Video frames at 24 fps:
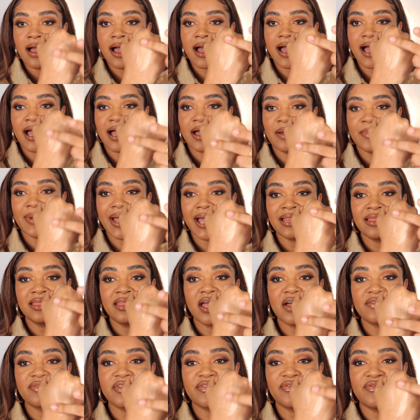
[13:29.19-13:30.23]
Um, I
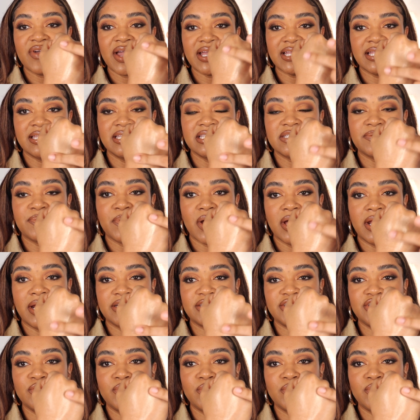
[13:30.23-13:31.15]
love the fact that this product,